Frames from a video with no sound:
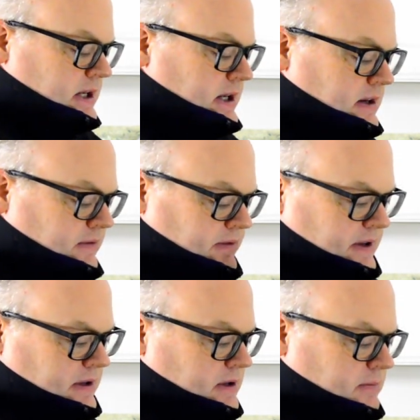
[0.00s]
and I
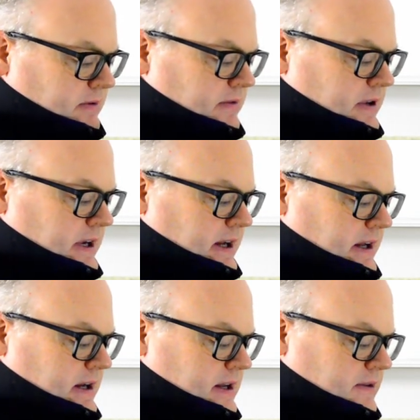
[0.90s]
found it to be very
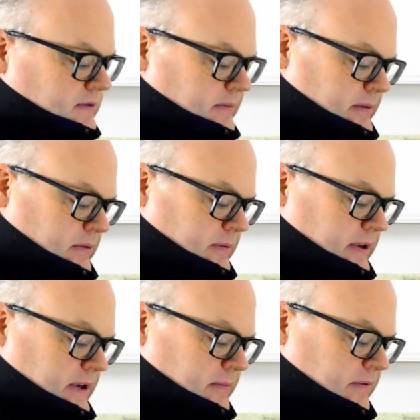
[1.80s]
handy. Let me open
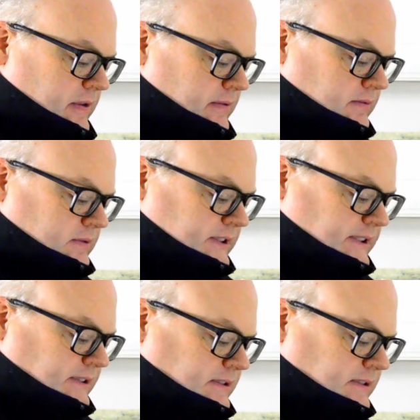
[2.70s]
it up there for you.